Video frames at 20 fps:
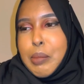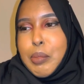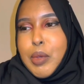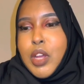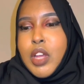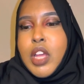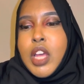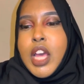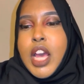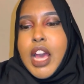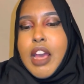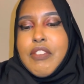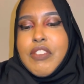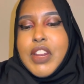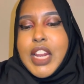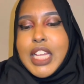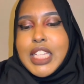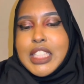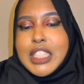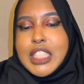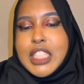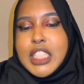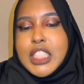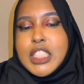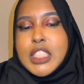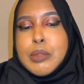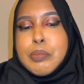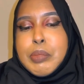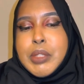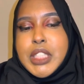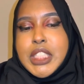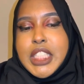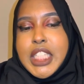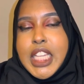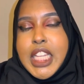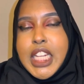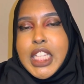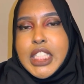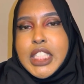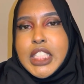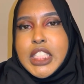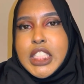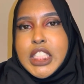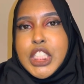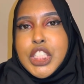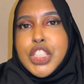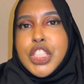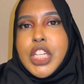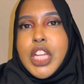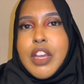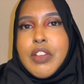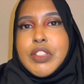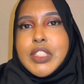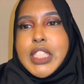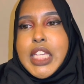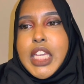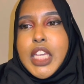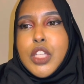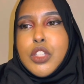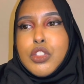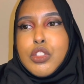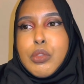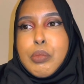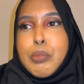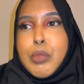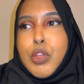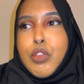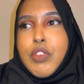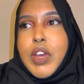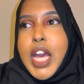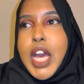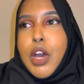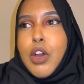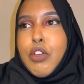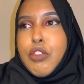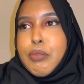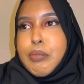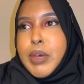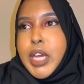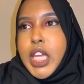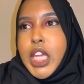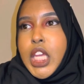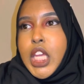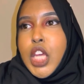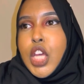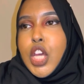But I feel like this particular decision that I've taken to move out of my